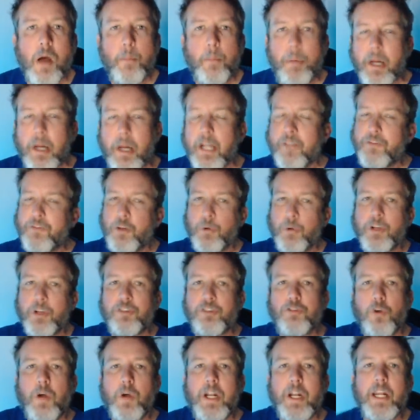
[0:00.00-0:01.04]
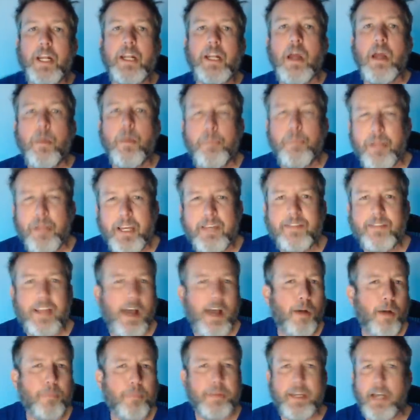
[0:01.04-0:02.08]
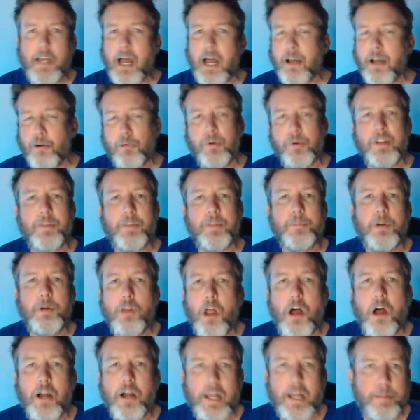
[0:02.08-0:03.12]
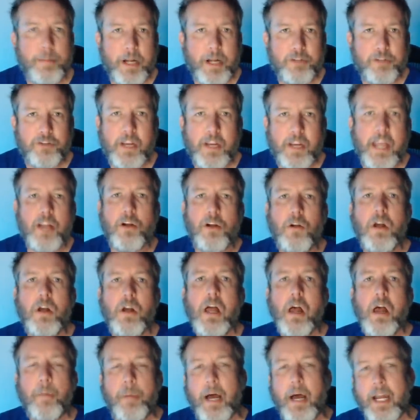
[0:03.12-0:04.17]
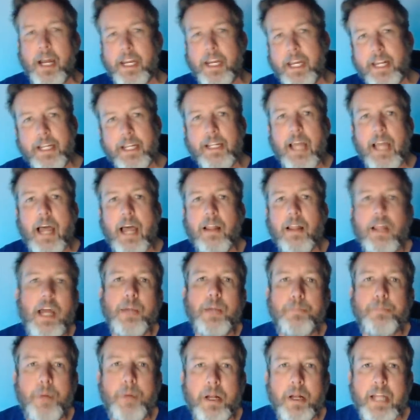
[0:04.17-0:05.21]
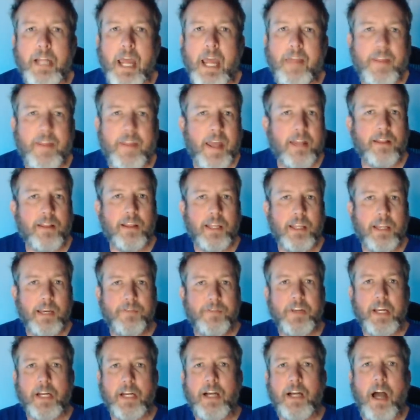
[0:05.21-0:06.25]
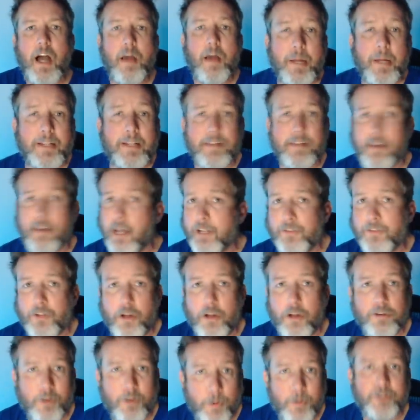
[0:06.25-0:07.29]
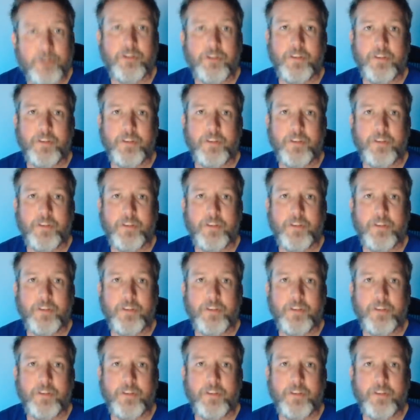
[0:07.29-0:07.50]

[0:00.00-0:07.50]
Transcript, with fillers: But if you enjoyed it, please help the algorithm along and my channel by hitting that like button and then leaving a comment to let us all know what you